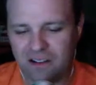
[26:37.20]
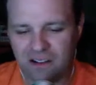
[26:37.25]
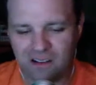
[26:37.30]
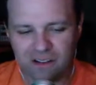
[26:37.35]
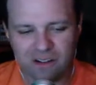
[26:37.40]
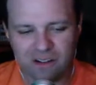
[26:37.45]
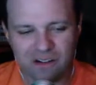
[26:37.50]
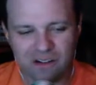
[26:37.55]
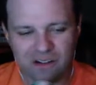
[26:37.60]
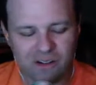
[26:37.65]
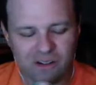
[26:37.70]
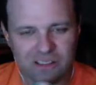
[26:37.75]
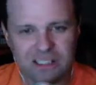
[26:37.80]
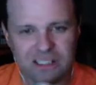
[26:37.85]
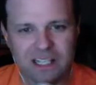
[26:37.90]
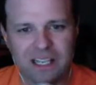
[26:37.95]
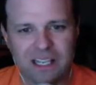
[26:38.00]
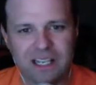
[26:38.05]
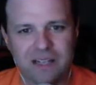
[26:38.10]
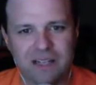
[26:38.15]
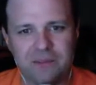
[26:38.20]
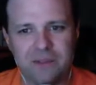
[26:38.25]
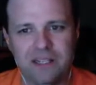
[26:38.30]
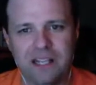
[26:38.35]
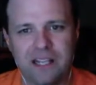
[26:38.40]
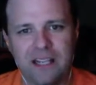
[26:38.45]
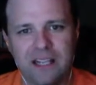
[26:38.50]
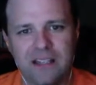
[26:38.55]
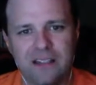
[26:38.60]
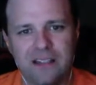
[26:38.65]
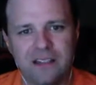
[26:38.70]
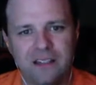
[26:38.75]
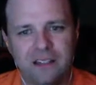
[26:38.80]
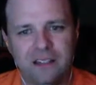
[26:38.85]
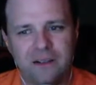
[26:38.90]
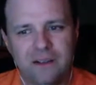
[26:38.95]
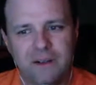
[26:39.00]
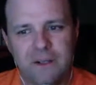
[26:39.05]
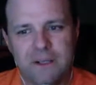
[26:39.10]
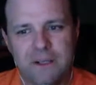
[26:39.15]
O State and be like,
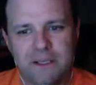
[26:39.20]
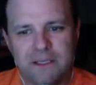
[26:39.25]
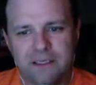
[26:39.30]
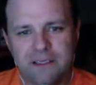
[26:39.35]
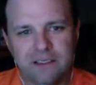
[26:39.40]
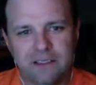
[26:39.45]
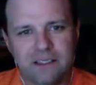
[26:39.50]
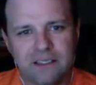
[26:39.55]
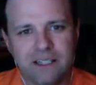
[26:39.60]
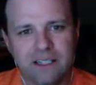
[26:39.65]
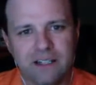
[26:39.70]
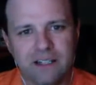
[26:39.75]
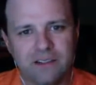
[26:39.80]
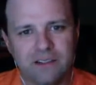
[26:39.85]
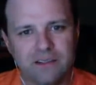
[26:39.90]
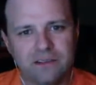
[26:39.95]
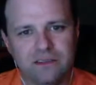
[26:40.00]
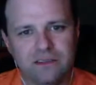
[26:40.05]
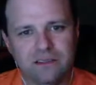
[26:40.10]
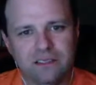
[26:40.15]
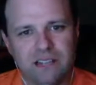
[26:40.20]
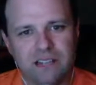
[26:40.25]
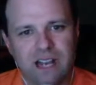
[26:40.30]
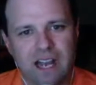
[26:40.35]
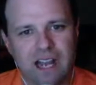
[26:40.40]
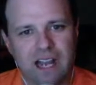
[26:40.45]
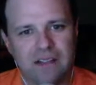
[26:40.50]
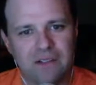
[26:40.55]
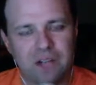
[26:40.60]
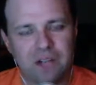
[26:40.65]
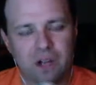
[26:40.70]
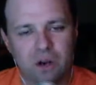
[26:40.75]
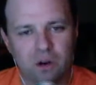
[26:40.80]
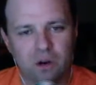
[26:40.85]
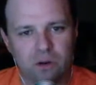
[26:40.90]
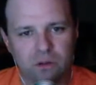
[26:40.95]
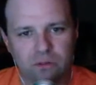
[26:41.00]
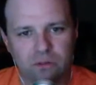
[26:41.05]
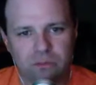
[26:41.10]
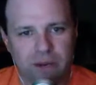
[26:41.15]
I have
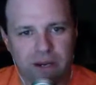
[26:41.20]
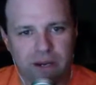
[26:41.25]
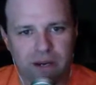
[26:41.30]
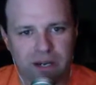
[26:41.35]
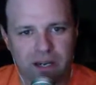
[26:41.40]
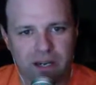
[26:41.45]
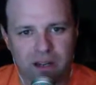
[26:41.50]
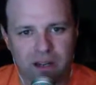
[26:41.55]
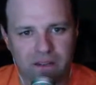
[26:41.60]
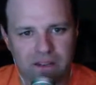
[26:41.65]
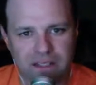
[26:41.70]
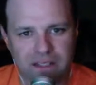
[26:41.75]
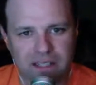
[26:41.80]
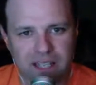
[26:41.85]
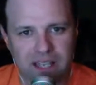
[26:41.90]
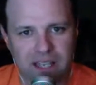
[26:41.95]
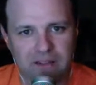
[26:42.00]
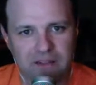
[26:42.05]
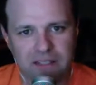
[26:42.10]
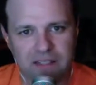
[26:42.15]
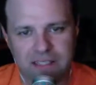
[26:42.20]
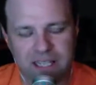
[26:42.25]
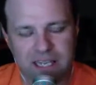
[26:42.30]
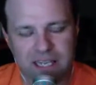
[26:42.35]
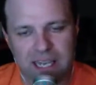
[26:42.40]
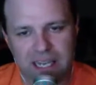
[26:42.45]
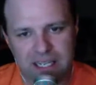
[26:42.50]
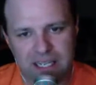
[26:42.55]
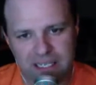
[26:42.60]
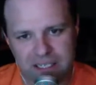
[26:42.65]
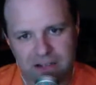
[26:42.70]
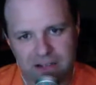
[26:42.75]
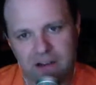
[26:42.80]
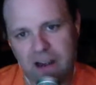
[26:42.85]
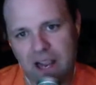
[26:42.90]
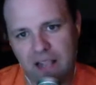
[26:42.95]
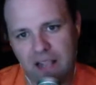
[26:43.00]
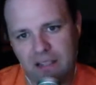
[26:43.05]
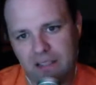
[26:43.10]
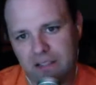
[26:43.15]
no bearing on this game because I can't eat
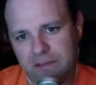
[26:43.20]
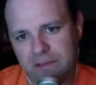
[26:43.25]
grass.